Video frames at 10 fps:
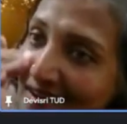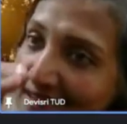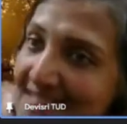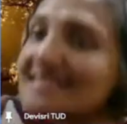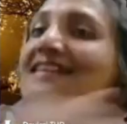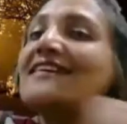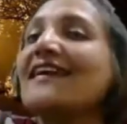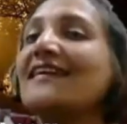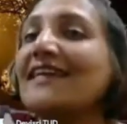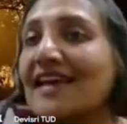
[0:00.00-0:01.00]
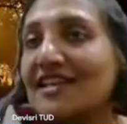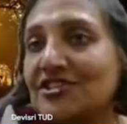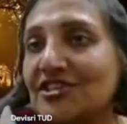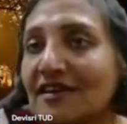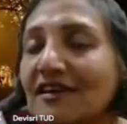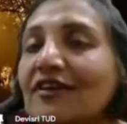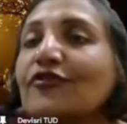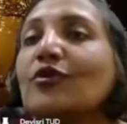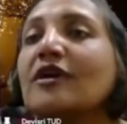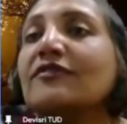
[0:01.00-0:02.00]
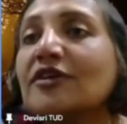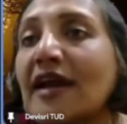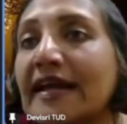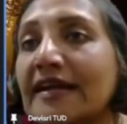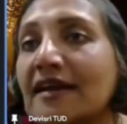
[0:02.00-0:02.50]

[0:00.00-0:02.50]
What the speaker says: decelerate aging if you give the right